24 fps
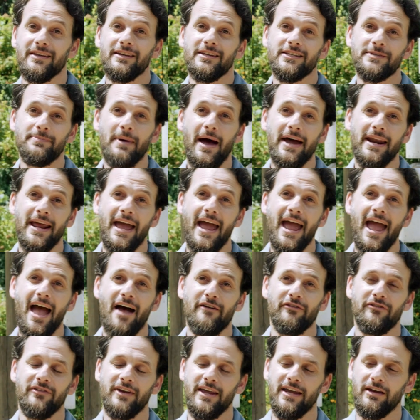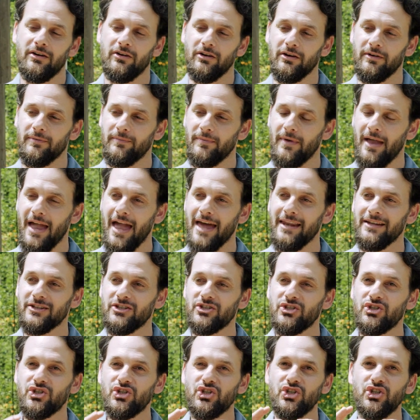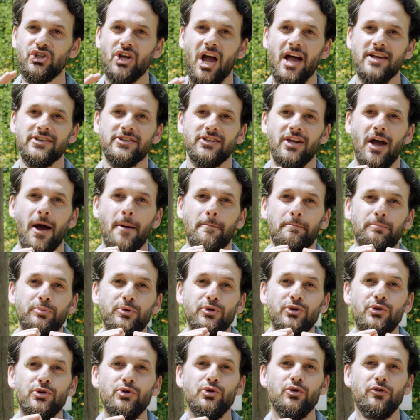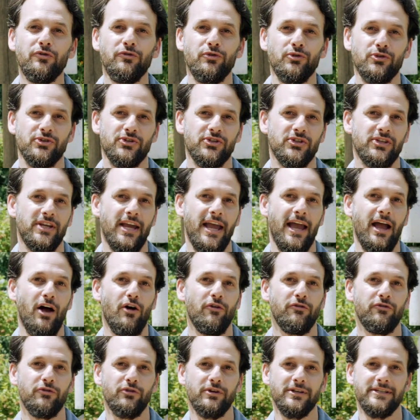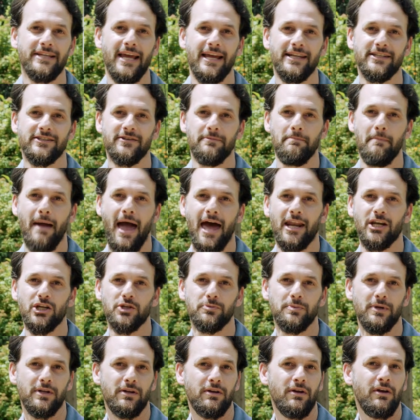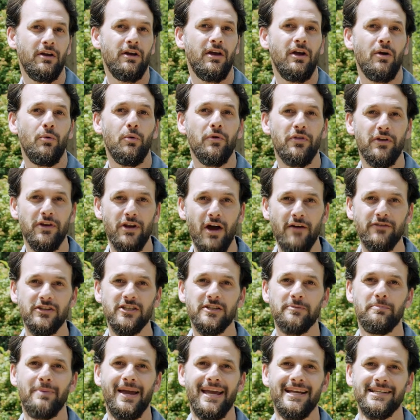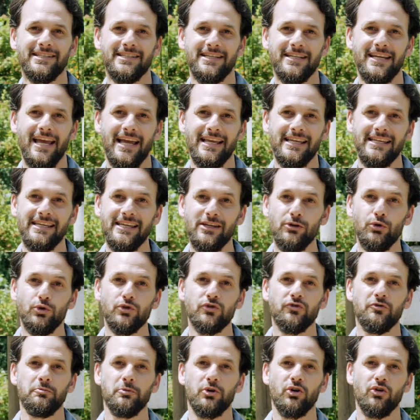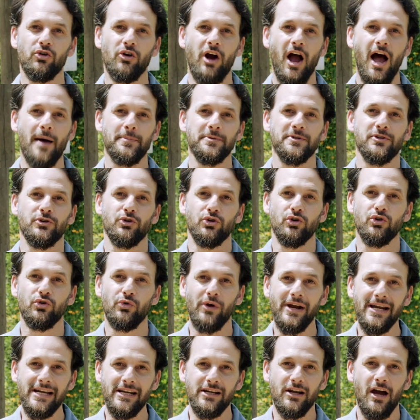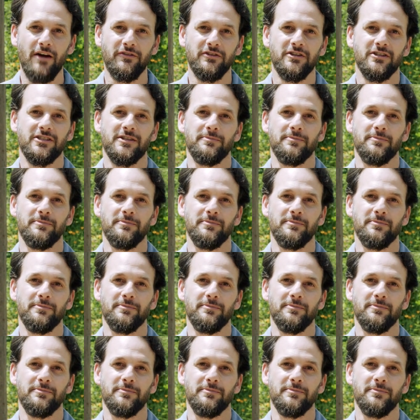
is about a half an acre, and it's just a beautiful scale for intensive management with enough space to get yields from crops that are great enough to